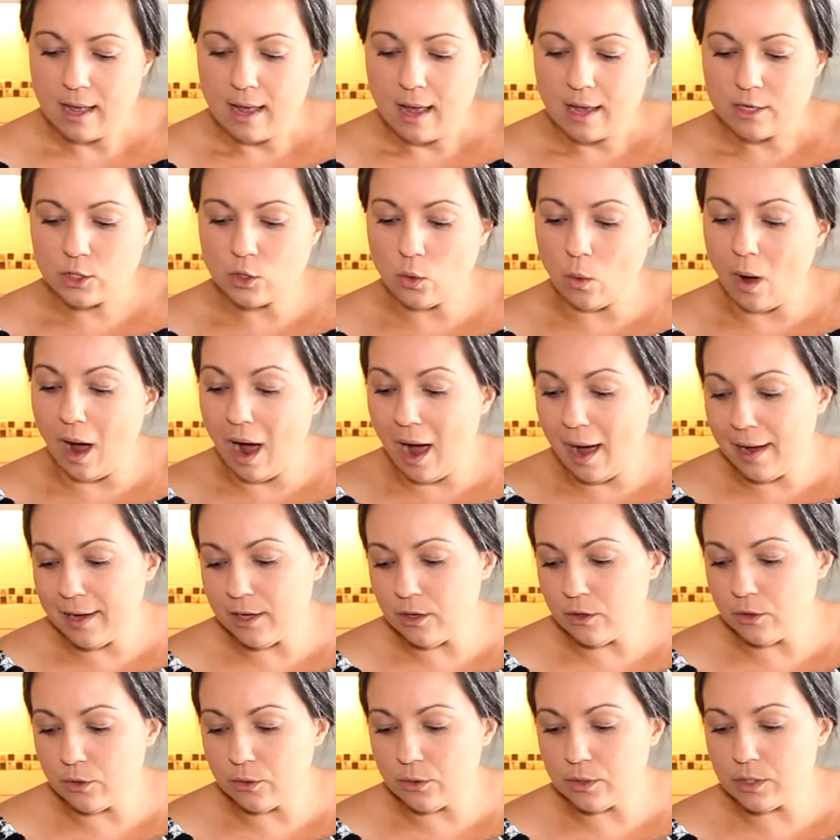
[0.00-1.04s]
So I
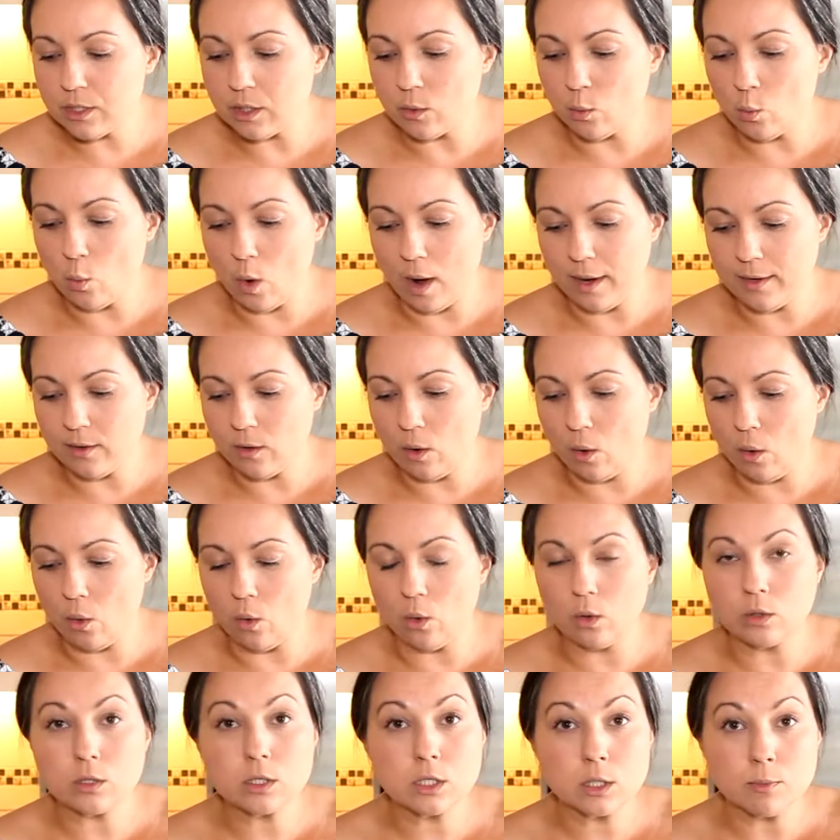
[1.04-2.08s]
used 1
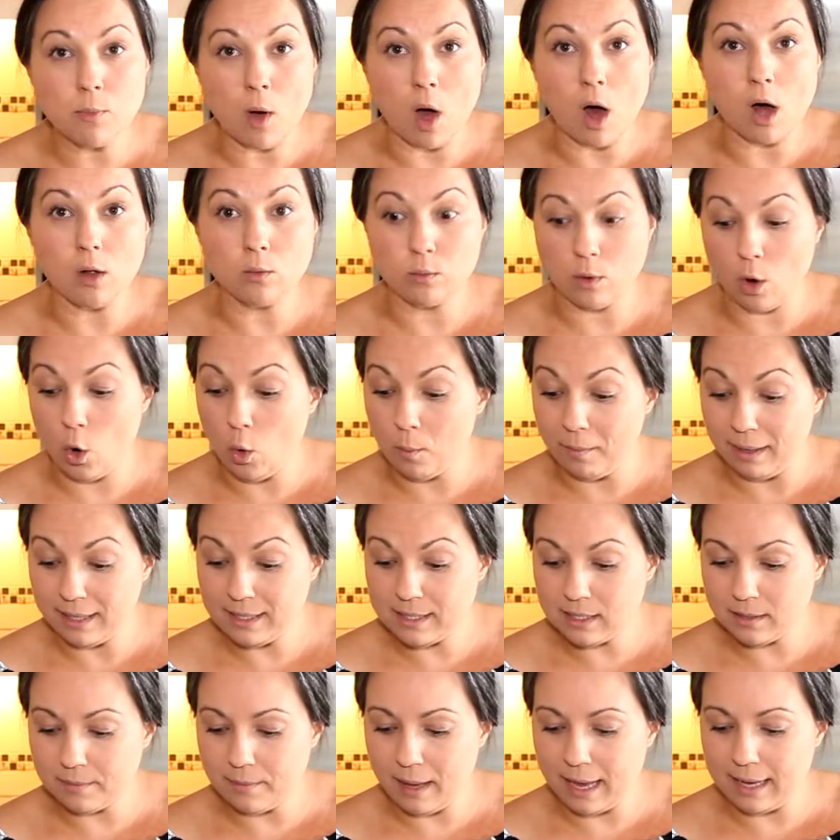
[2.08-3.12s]
whole small Roma
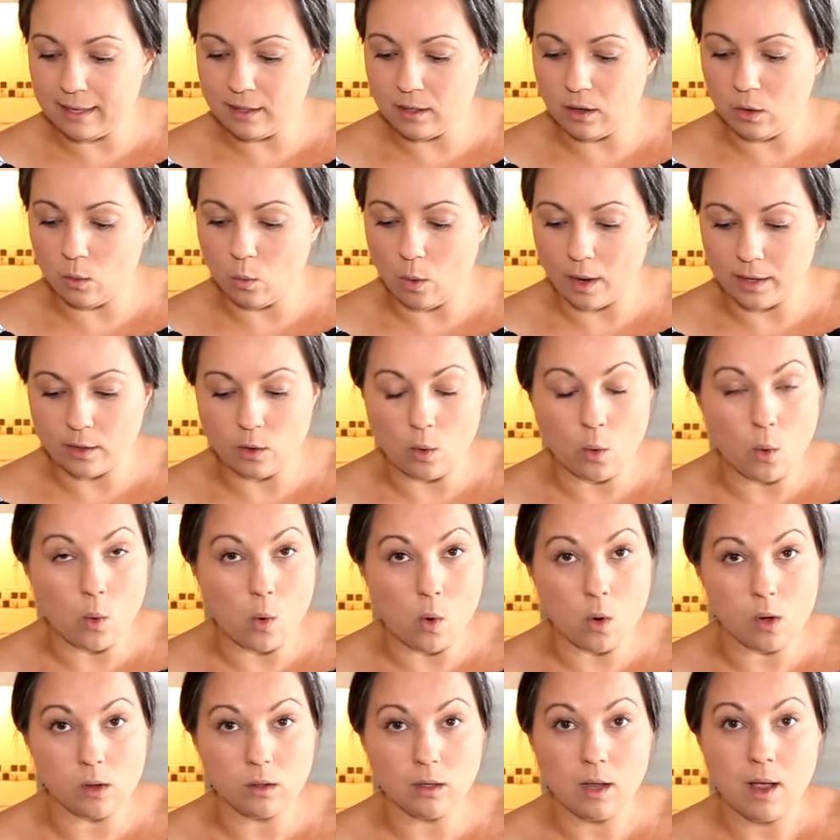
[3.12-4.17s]
tomato, 1
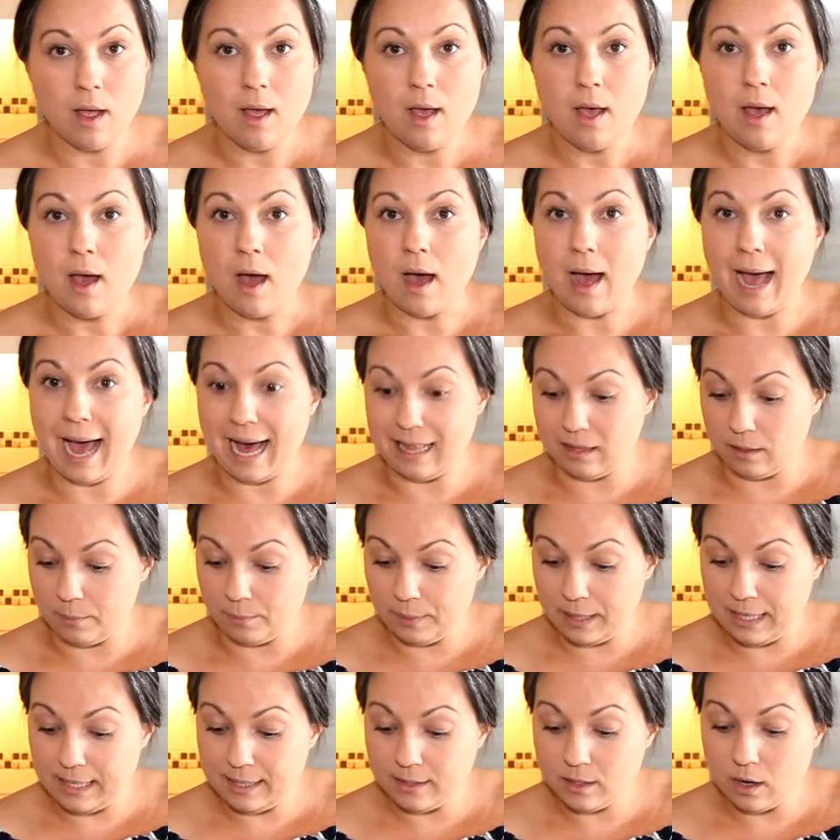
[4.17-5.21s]
whole
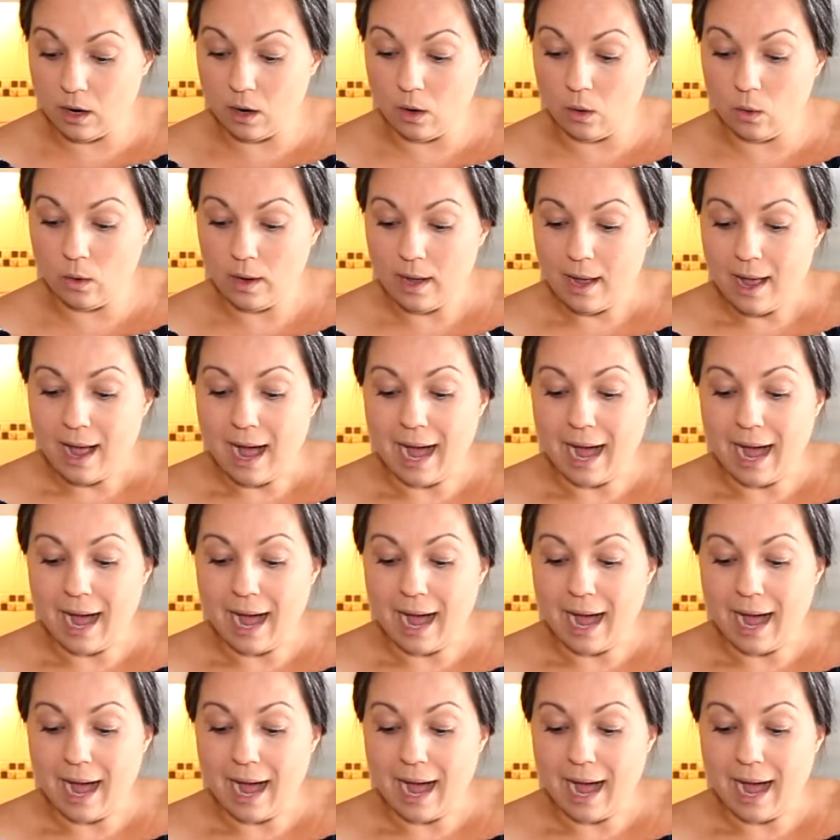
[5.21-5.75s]
jalapeno.